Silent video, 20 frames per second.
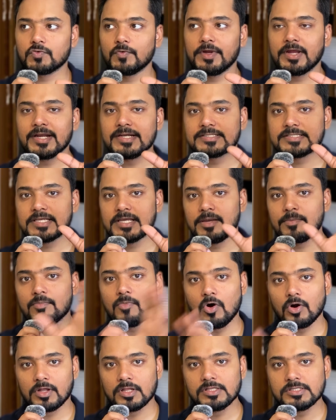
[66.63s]
So we can say
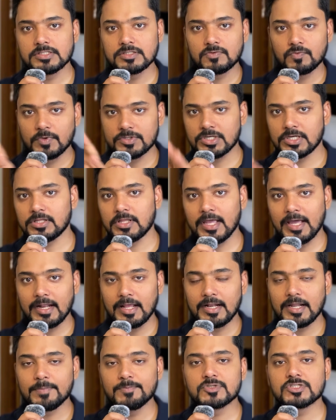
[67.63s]
models, which are the
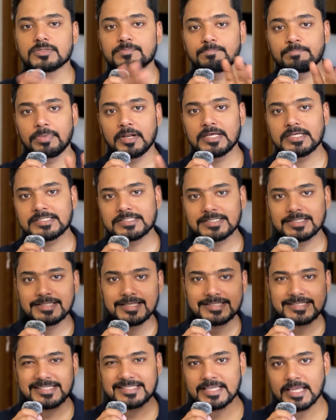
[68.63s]
LLMs, plus
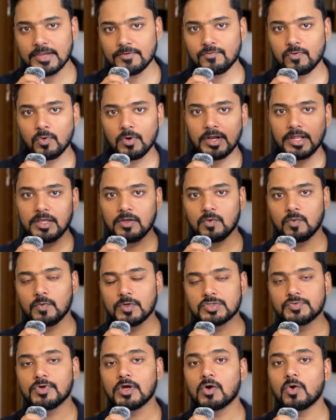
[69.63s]
this scaffolding,
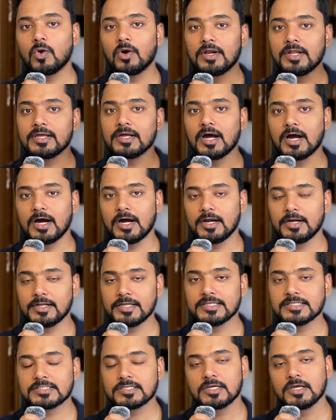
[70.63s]
which we are calling
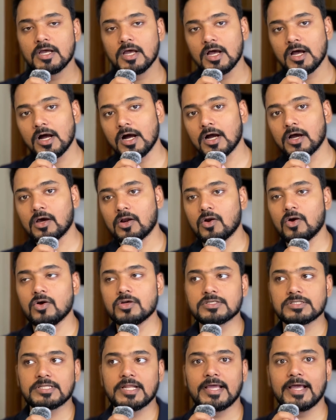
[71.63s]
harness
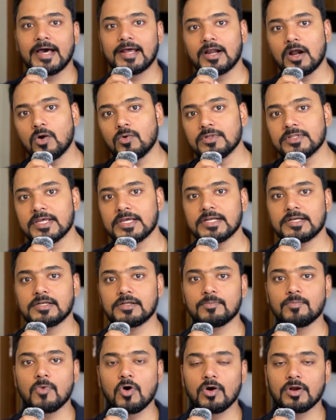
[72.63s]
across like around
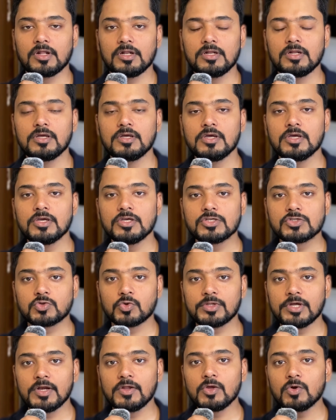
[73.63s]
that model,
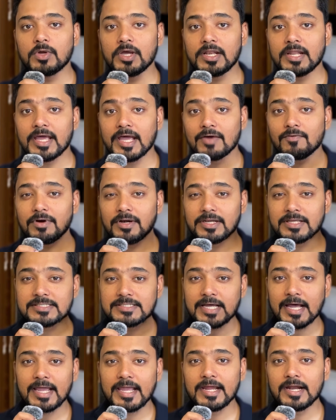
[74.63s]
so that you can have a
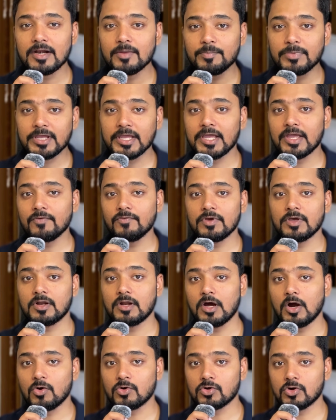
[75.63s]
desired
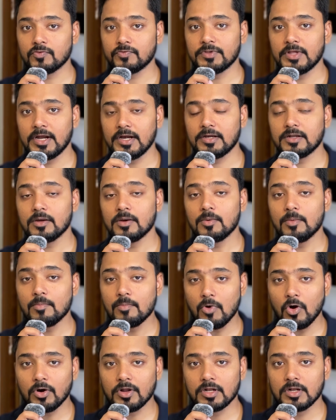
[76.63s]
behavior out of that
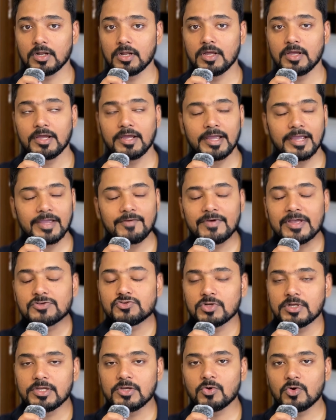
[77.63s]
model.
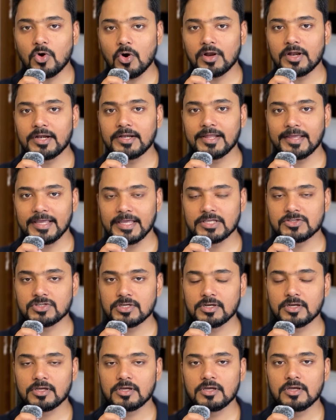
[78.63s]
Eventually you call it
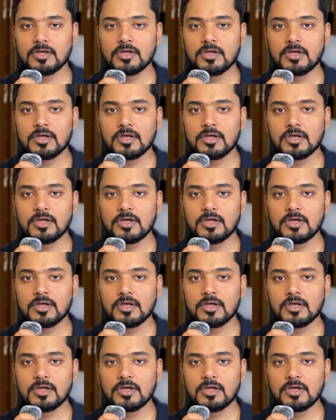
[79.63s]
agent.